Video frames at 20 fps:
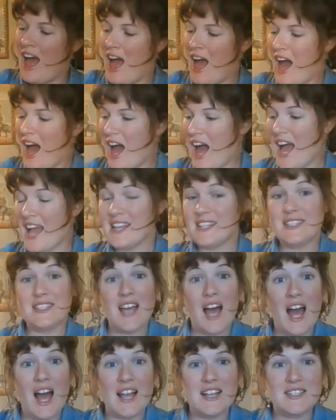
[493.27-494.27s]
I
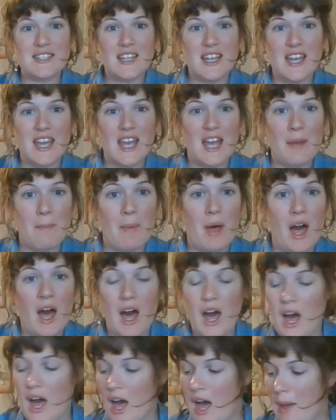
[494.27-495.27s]
sized him
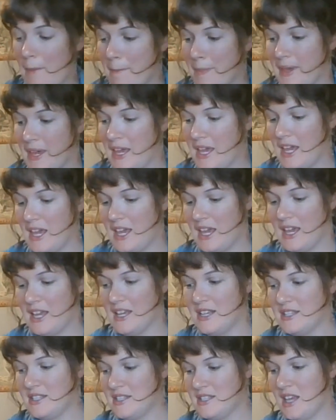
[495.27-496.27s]
up,
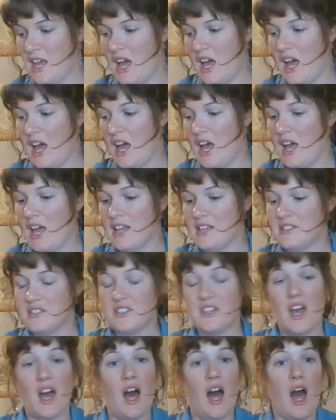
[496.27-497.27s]
he sized
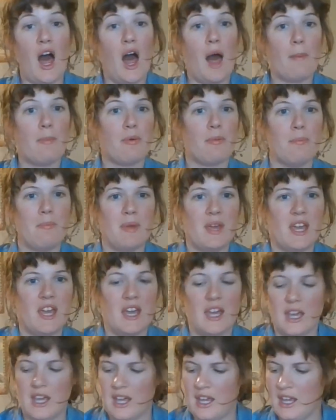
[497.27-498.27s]
up
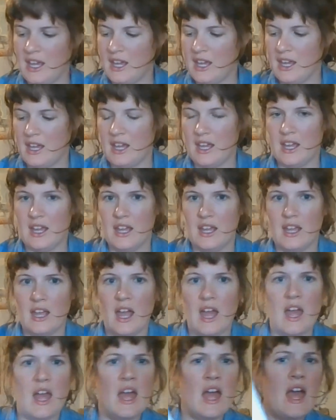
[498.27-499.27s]
me.
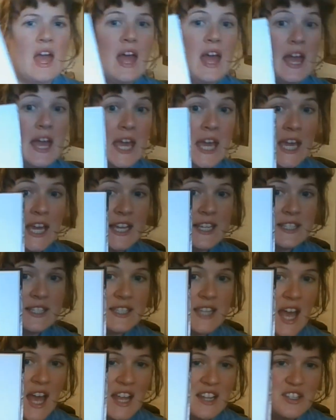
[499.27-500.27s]
He
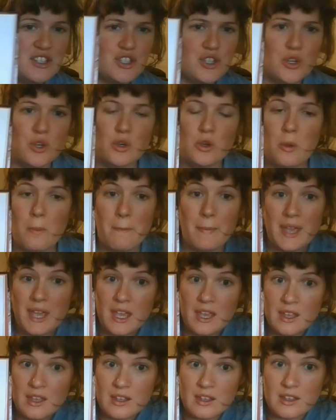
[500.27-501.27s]
said to
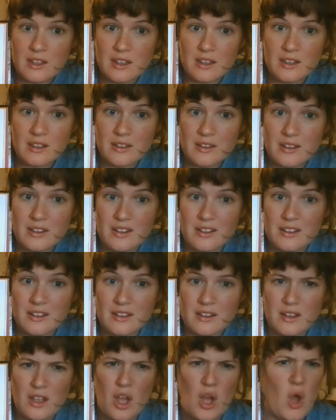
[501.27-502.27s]
me,
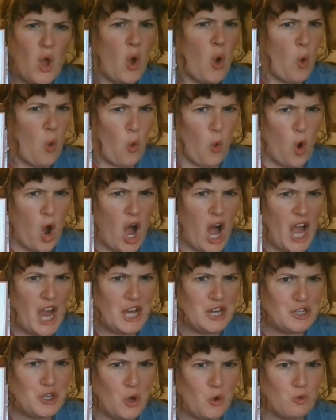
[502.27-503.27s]

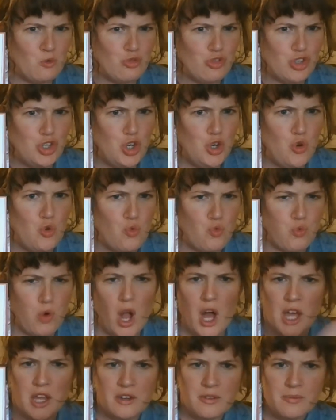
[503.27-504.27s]
"Why don't you
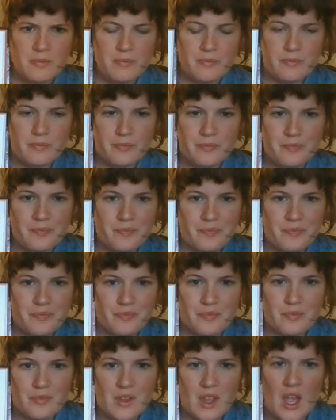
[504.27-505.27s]
run?
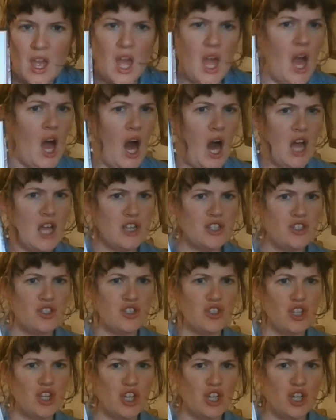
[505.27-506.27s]
I
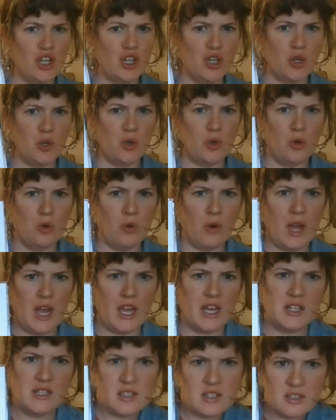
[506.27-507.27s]
see you
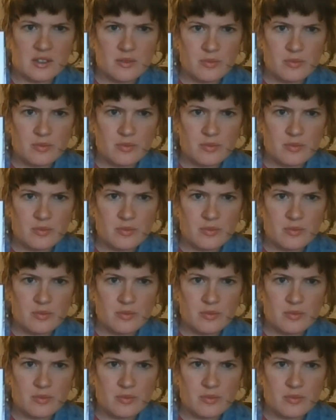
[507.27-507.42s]
ain't